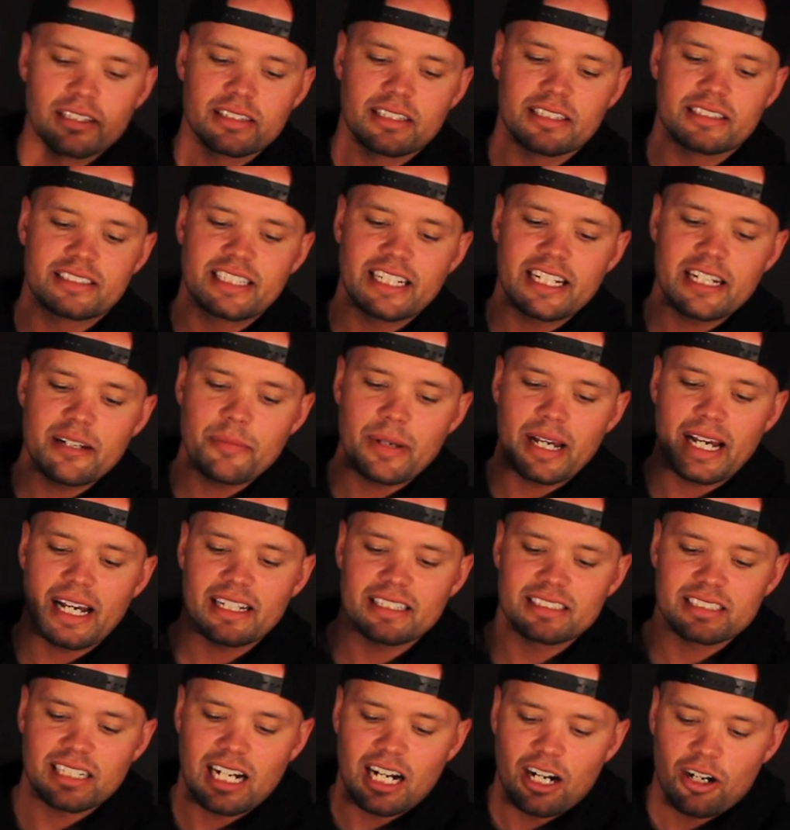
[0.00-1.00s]
The team
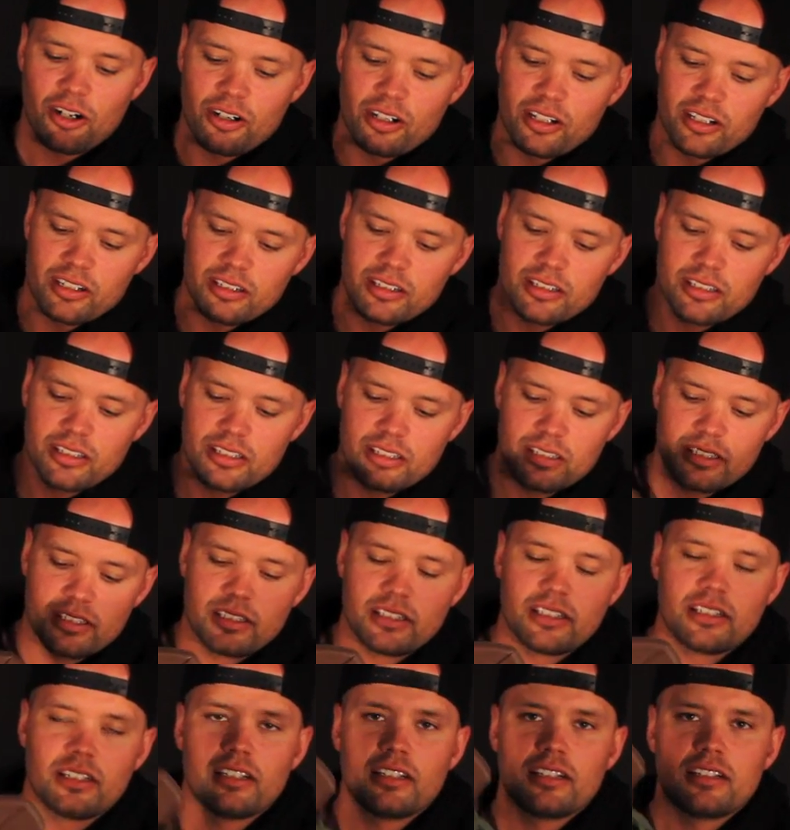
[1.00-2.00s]
has our
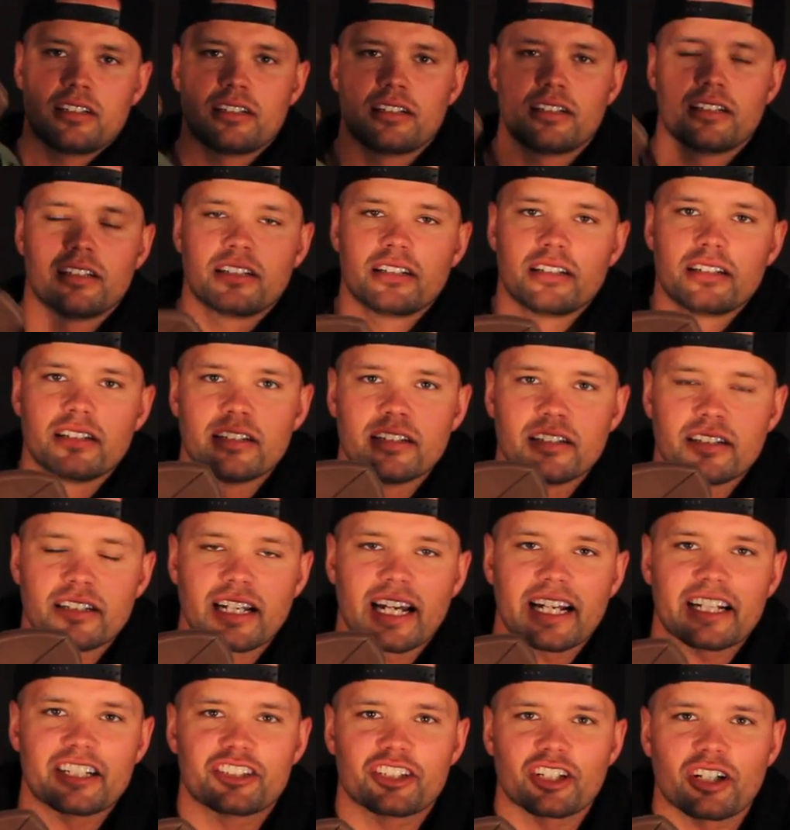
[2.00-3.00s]

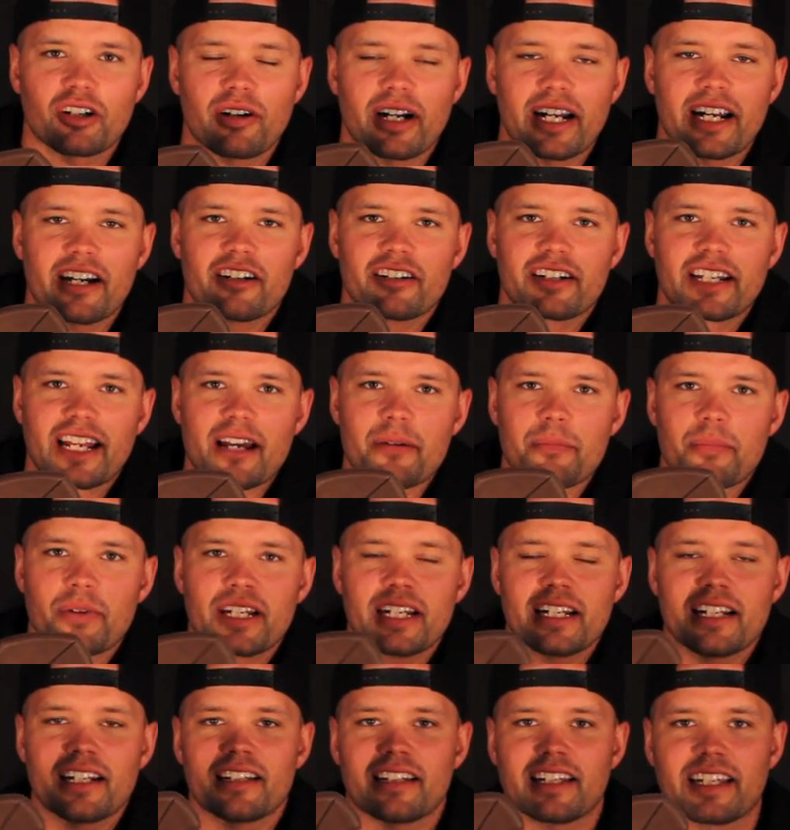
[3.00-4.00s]
NITRO Air
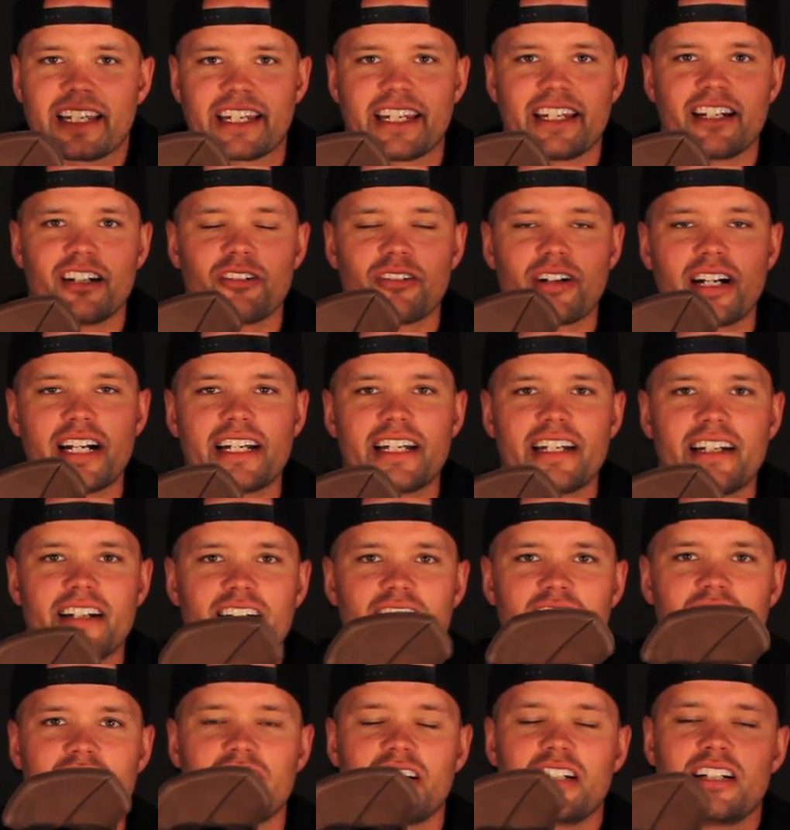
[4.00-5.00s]
Dampening in the heel right
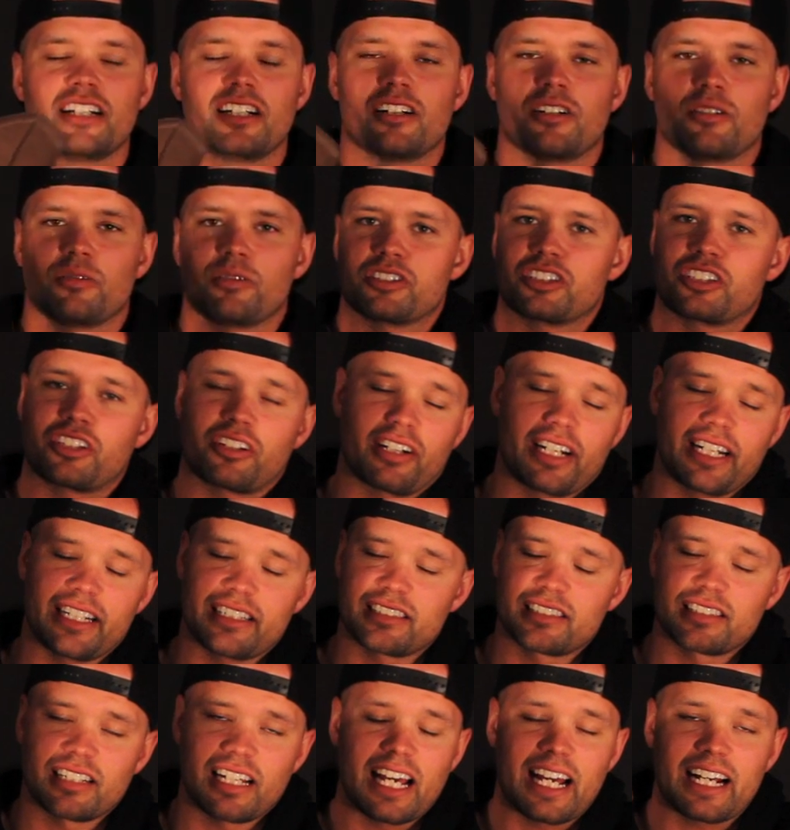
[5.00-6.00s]
here, which
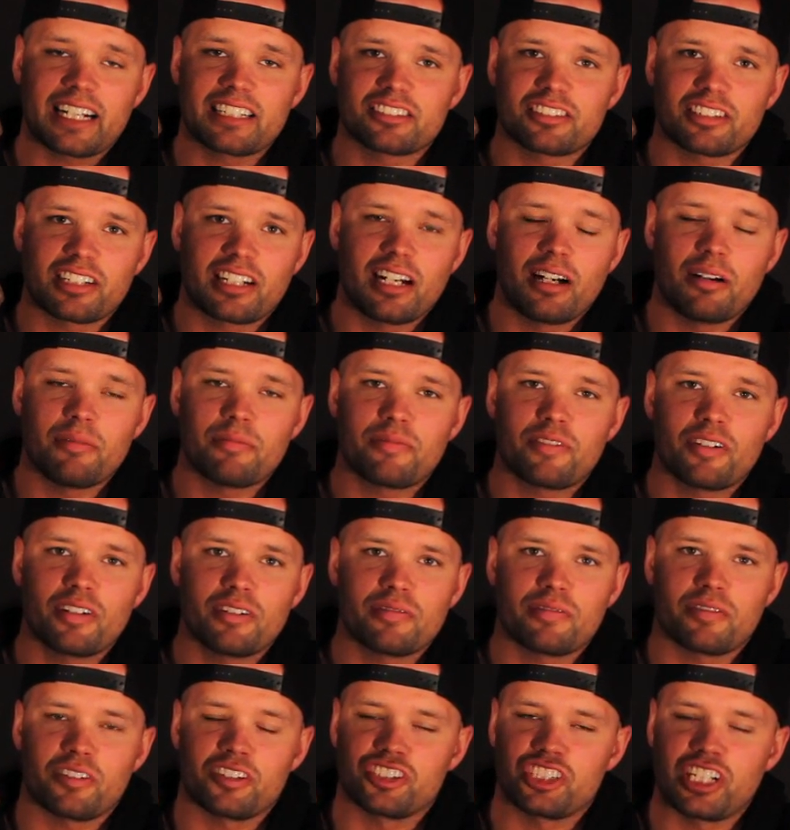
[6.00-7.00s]
creates extra
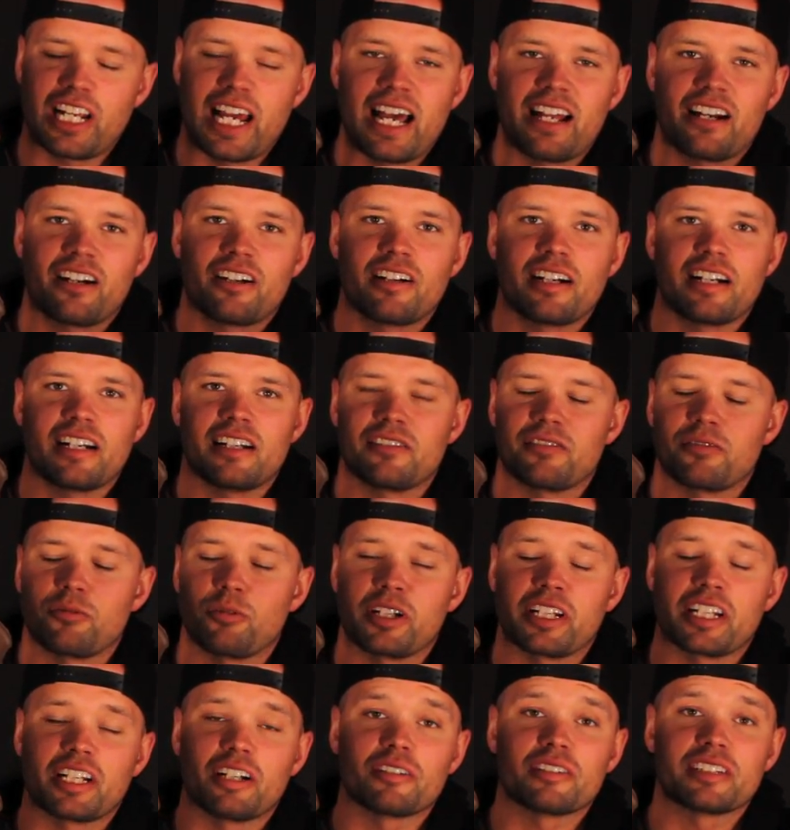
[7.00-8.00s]
comfort for chatter, and
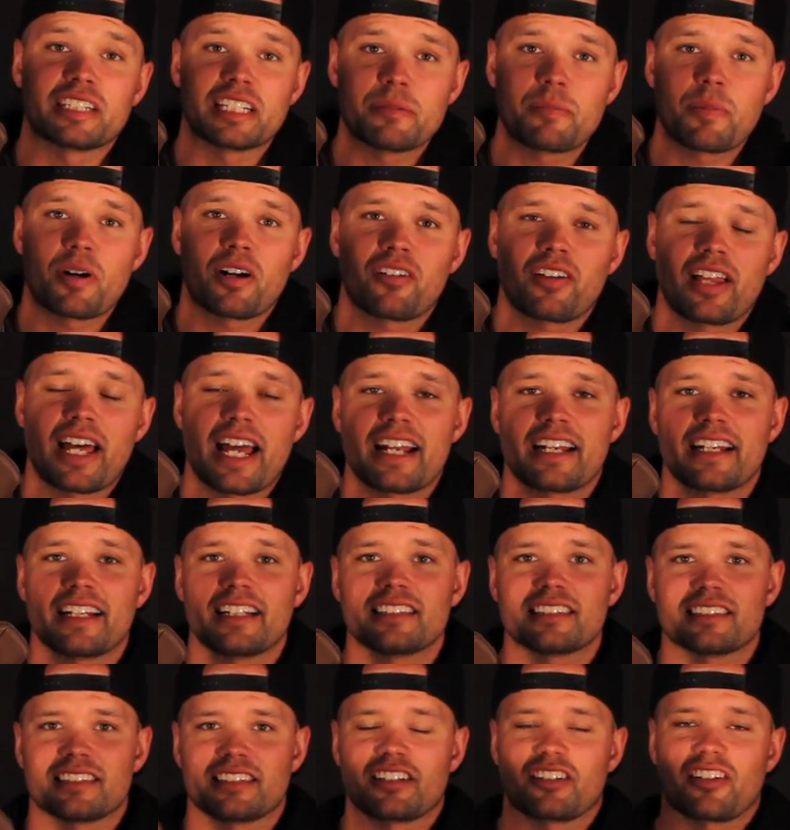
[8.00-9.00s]
when you go deep on
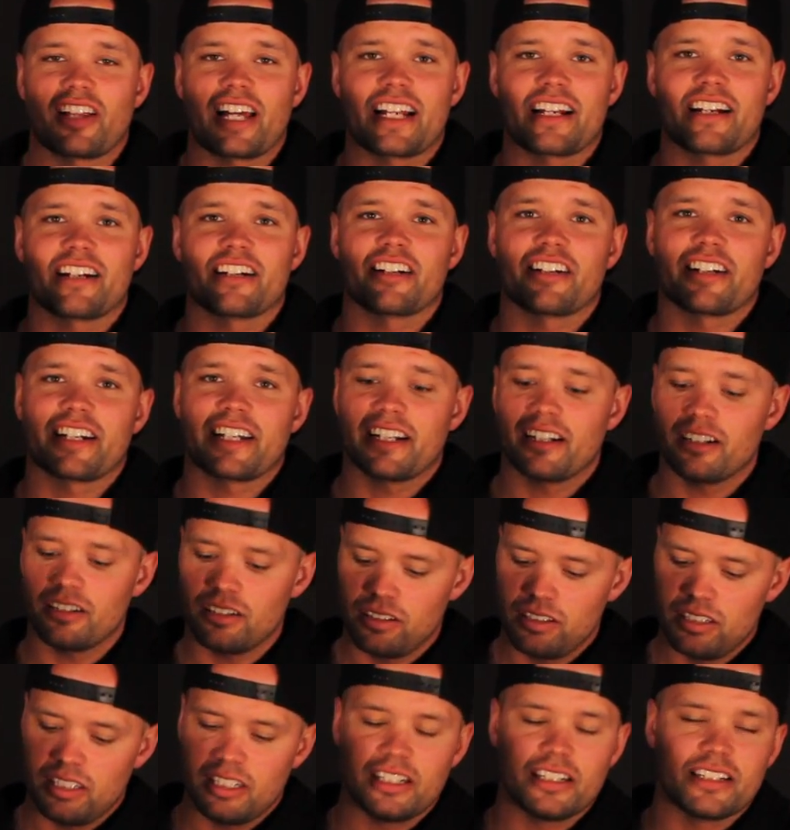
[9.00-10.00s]
landings and you land on your
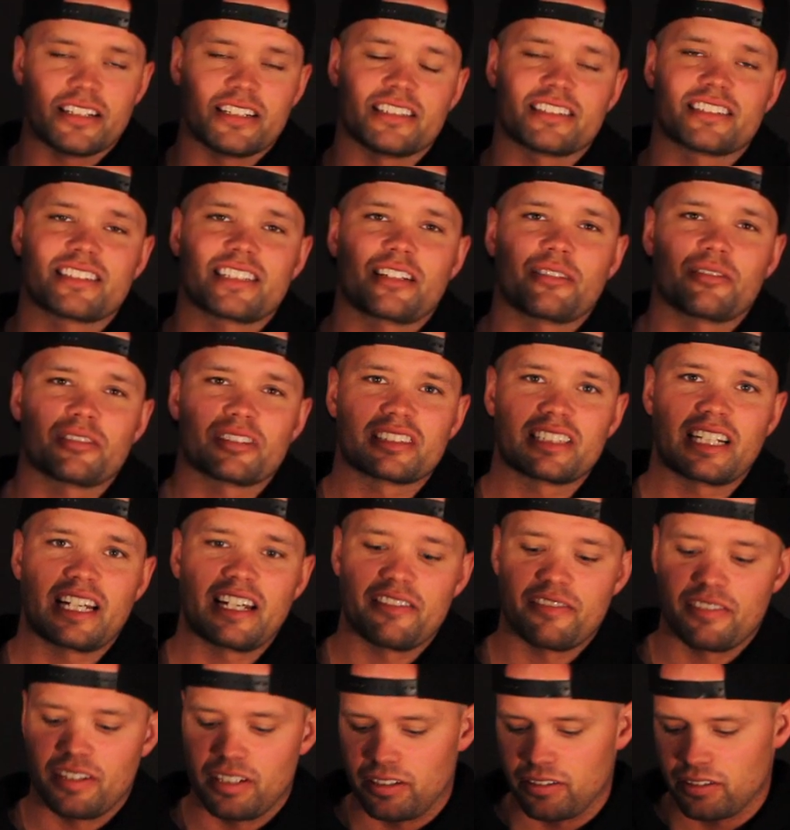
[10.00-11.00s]
heel, this thing will
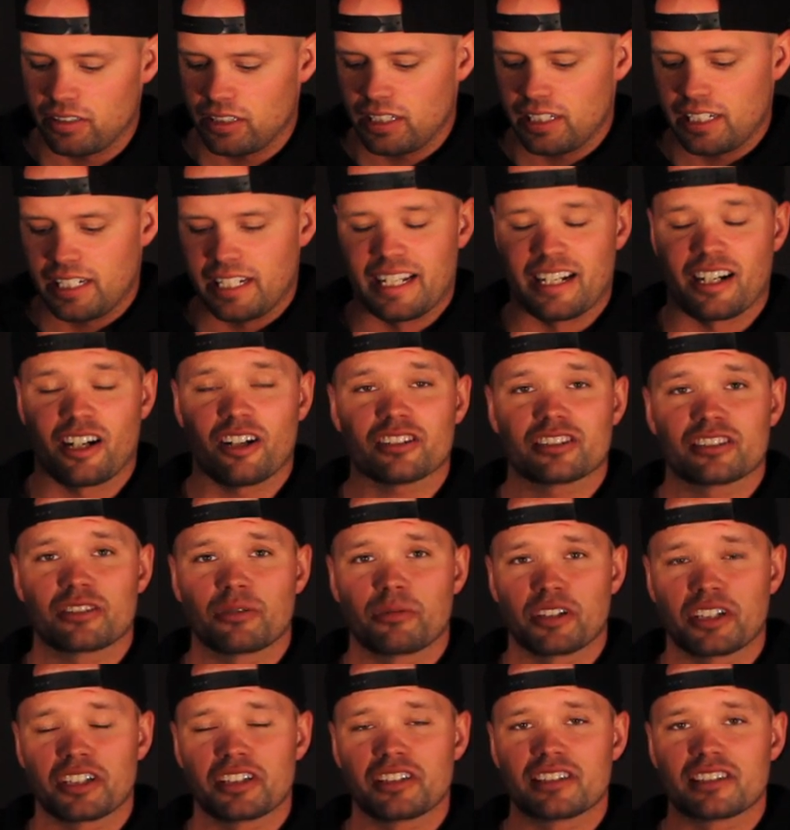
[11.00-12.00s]
save you. It also
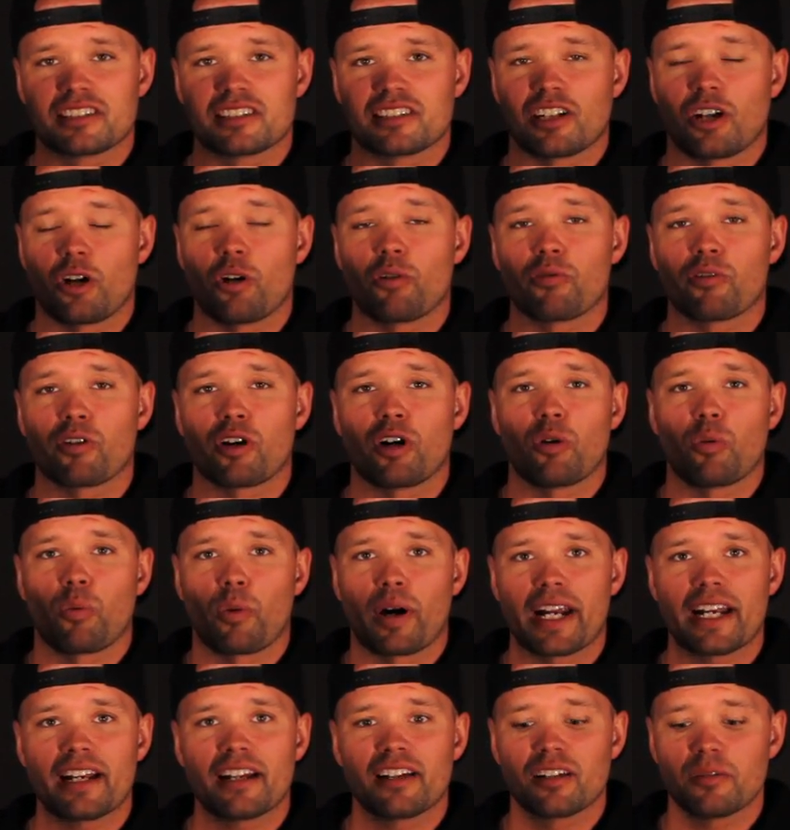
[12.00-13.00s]
reduces the overall
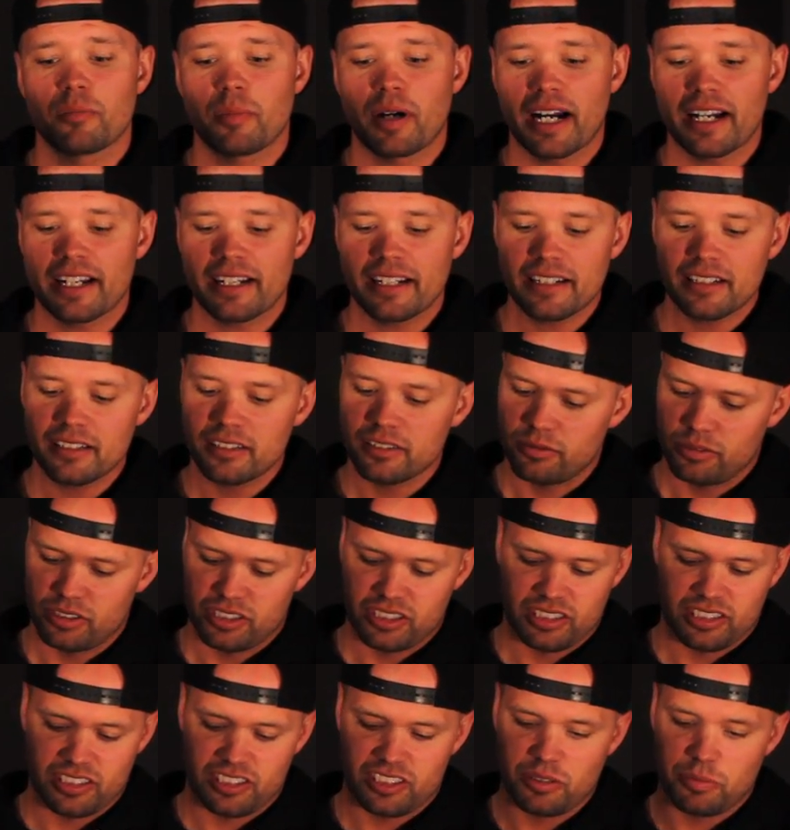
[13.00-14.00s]
weight of the binding,
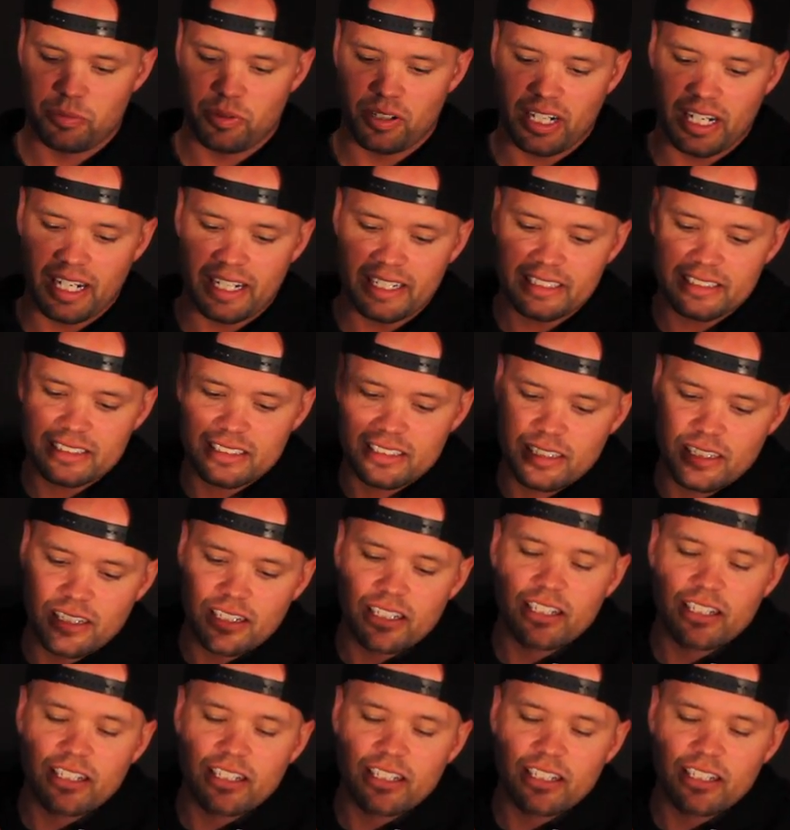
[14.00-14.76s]
which is super nice.